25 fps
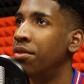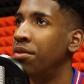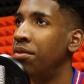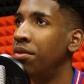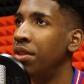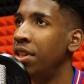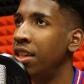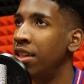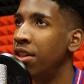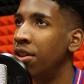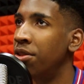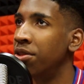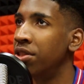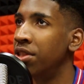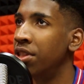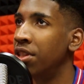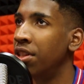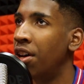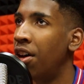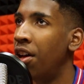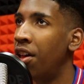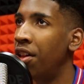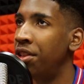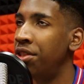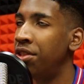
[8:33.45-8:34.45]
when he goes to
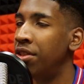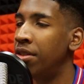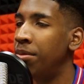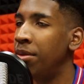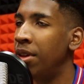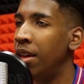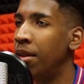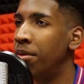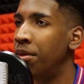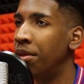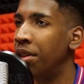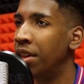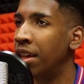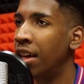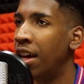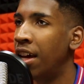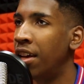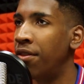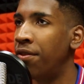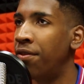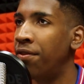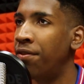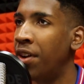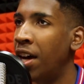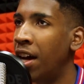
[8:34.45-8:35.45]
college, he'll be able to kind
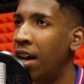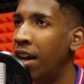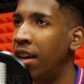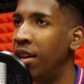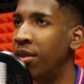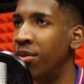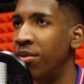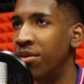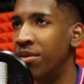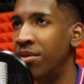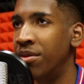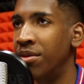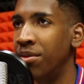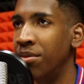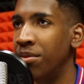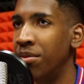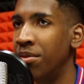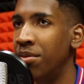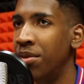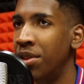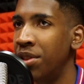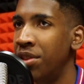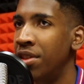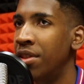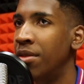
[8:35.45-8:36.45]
of find
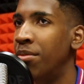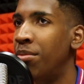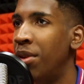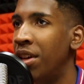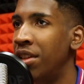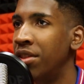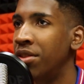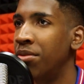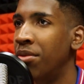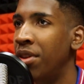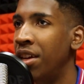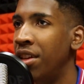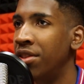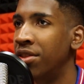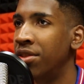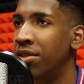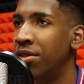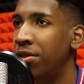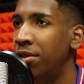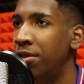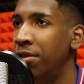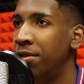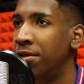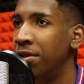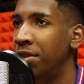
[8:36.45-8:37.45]
what's the best way to
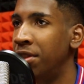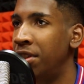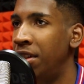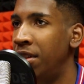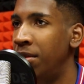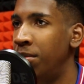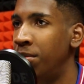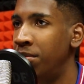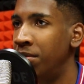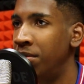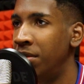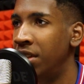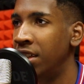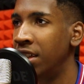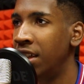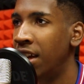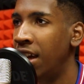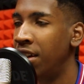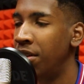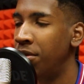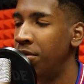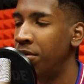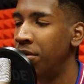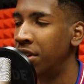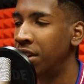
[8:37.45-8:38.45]
score for him and
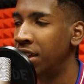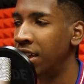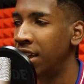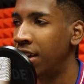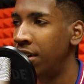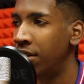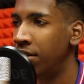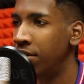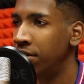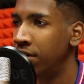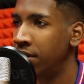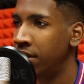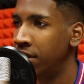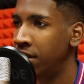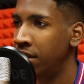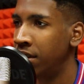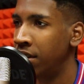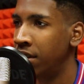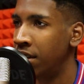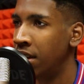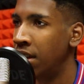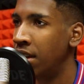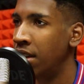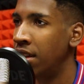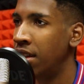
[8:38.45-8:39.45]
kind of work out
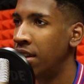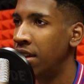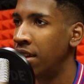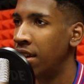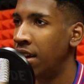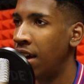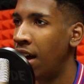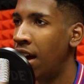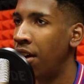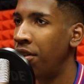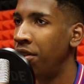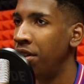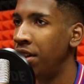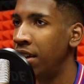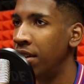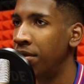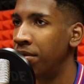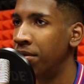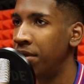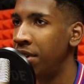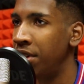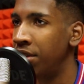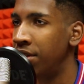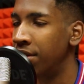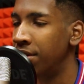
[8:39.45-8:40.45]
how he can
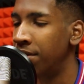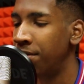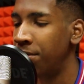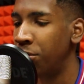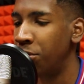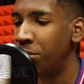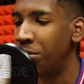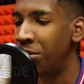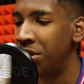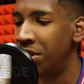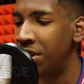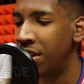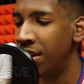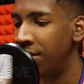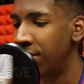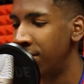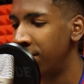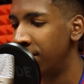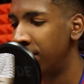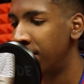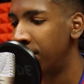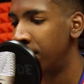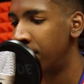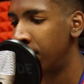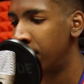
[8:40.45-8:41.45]
reach his full
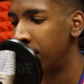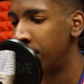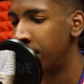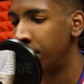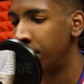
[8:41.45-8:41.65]
potential.